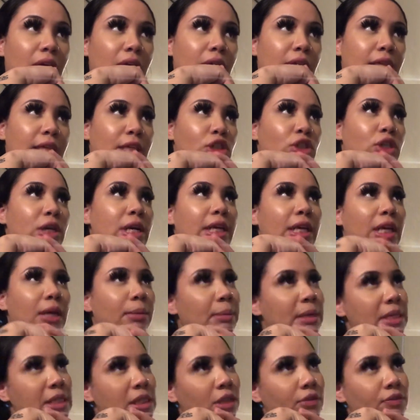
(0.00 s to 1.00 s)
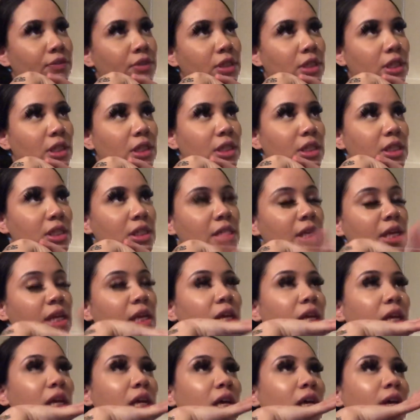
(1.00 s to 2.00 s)
like, trying to get myself into this
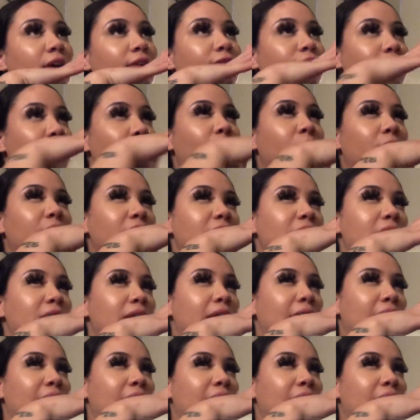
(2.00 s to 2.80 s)
focused